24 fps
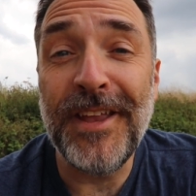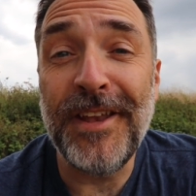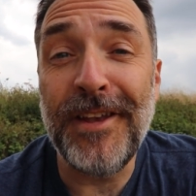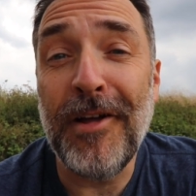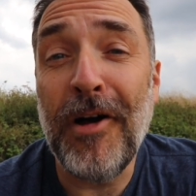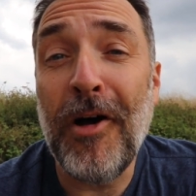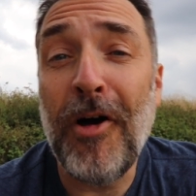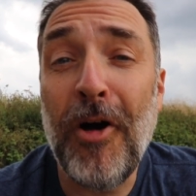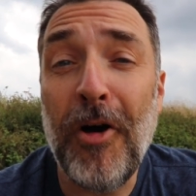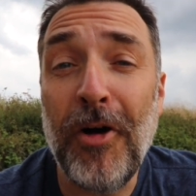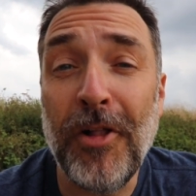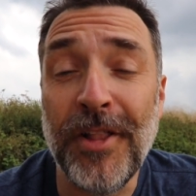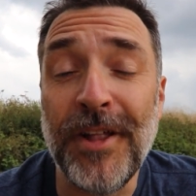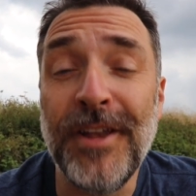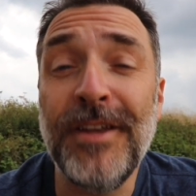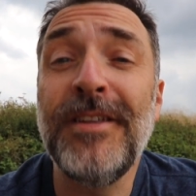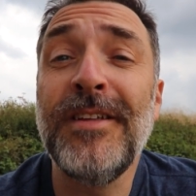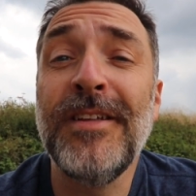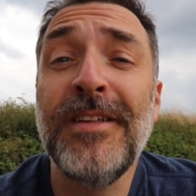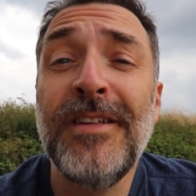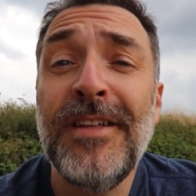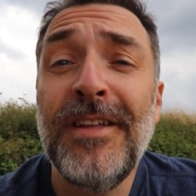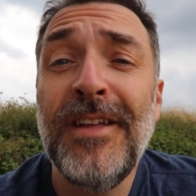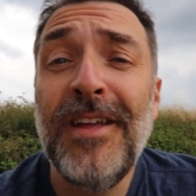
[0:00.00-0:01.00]
in
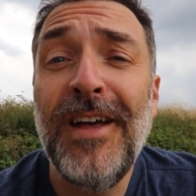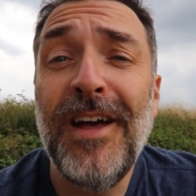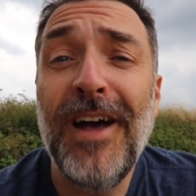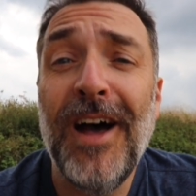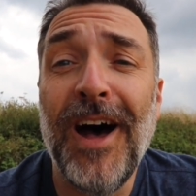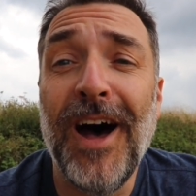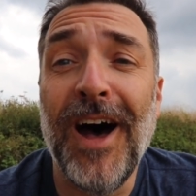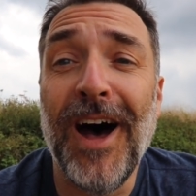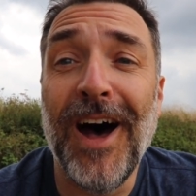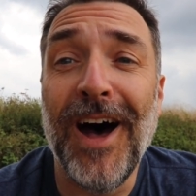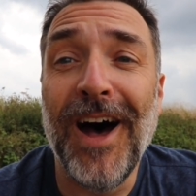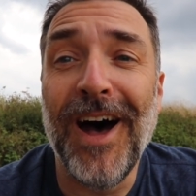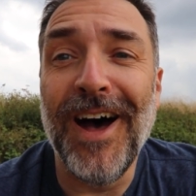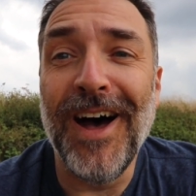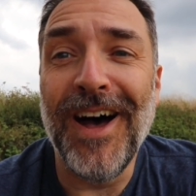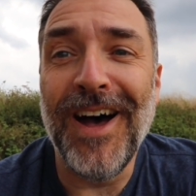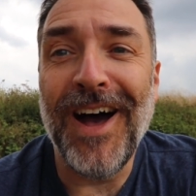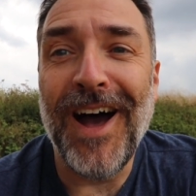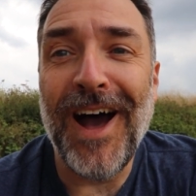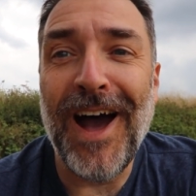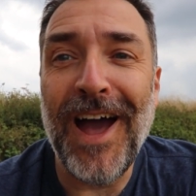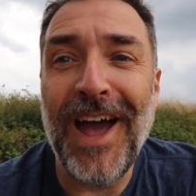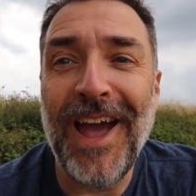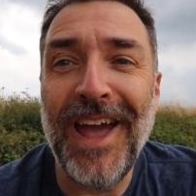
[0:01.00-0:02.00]
Holland.
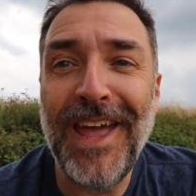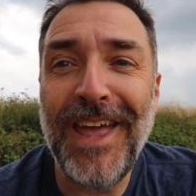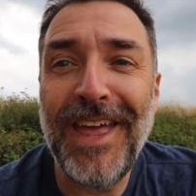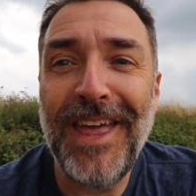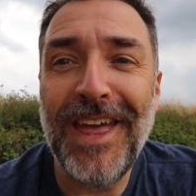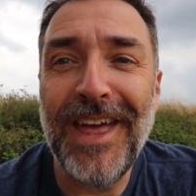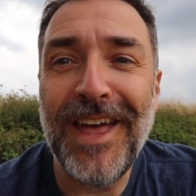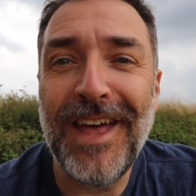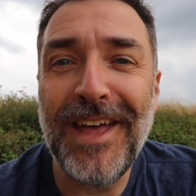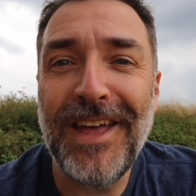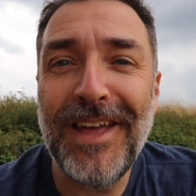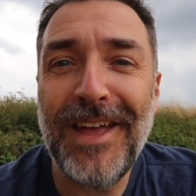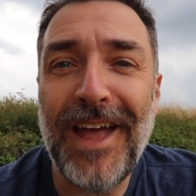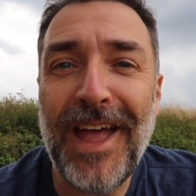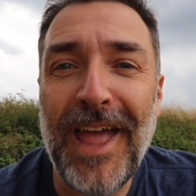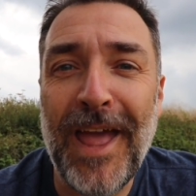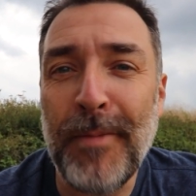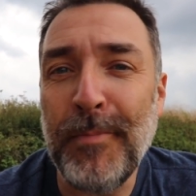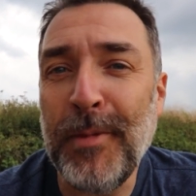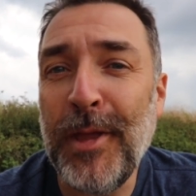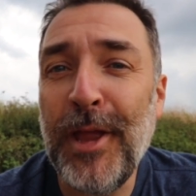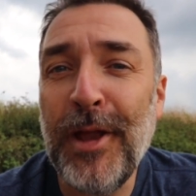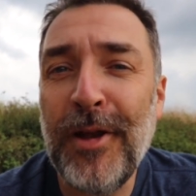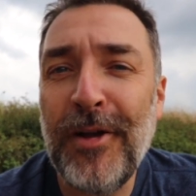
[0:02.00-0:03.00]
I
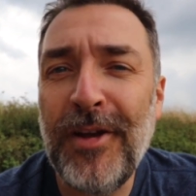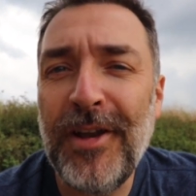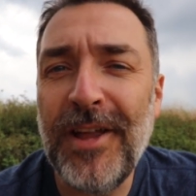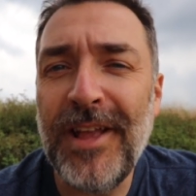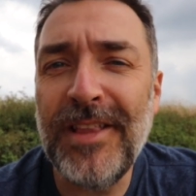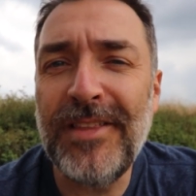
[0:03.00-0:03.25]
am here.